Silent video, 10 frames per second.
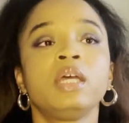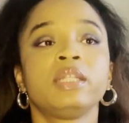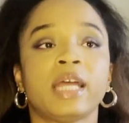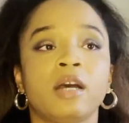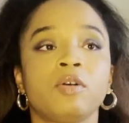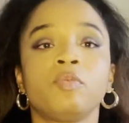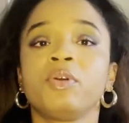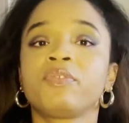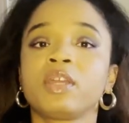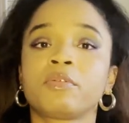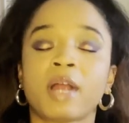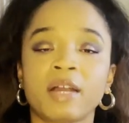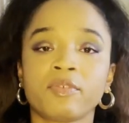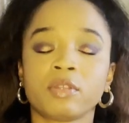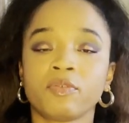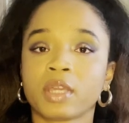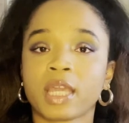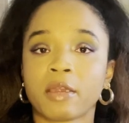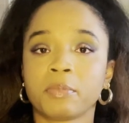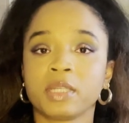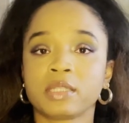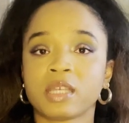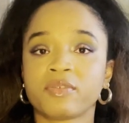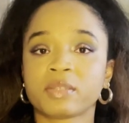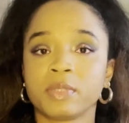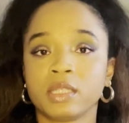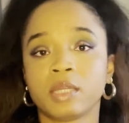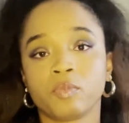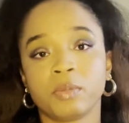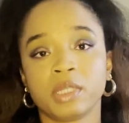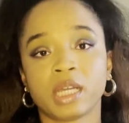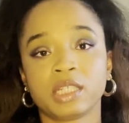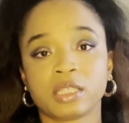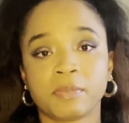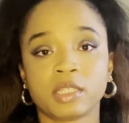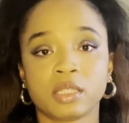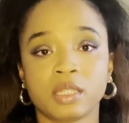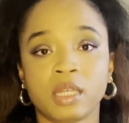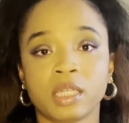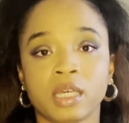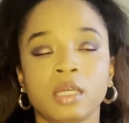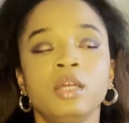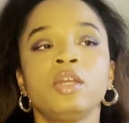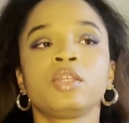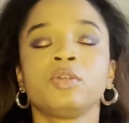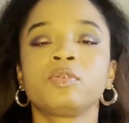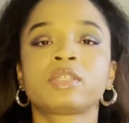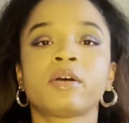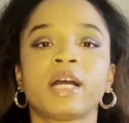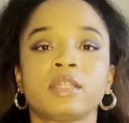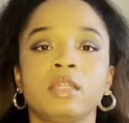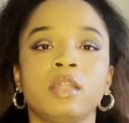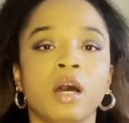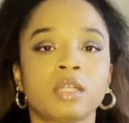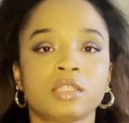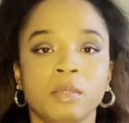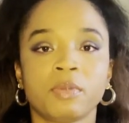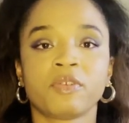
Now, with the arrival of Caribbean servicemen and women that I just mentioned earlier, you also had a large number